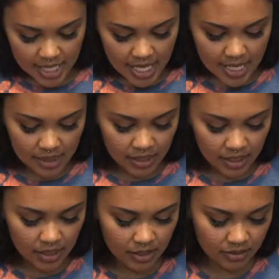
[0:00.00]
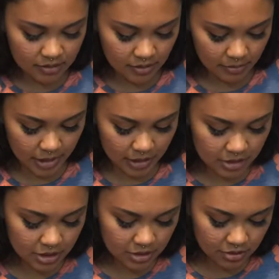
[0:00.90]
and oh my
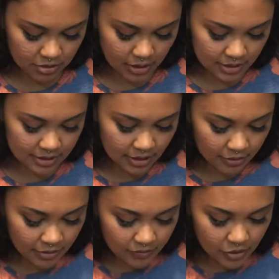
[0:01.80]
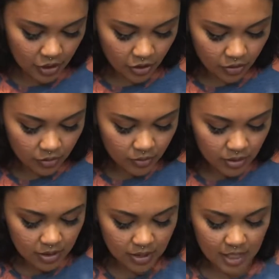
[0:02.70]
gosh, you guys, I don't even know.
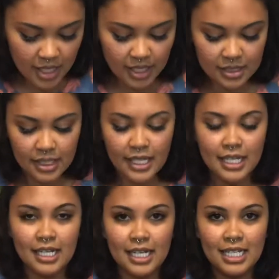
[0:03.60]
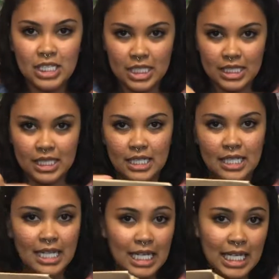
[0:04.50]
Like, look at that.
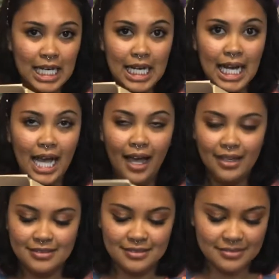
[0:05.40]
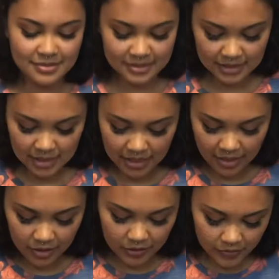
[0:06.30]

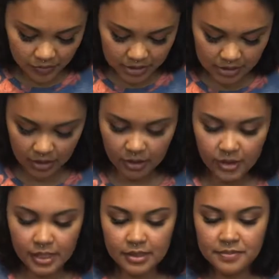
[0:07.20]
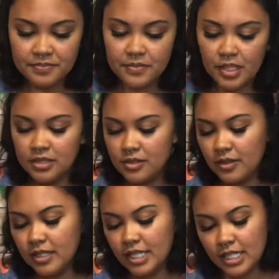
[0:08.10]
I don't even know where to start. Okay, so
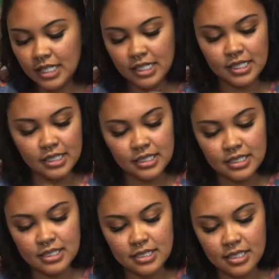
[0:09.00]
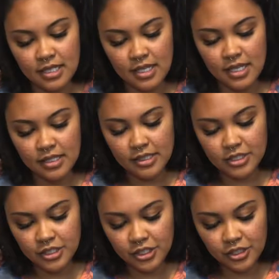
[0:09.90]
there's
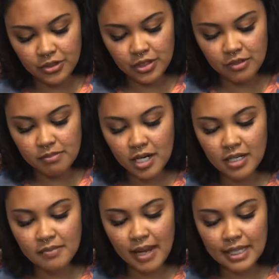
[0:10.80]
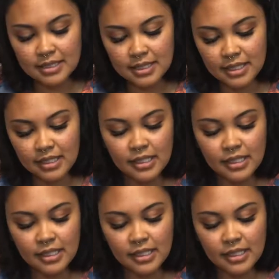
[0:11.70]
a cute little mud mask in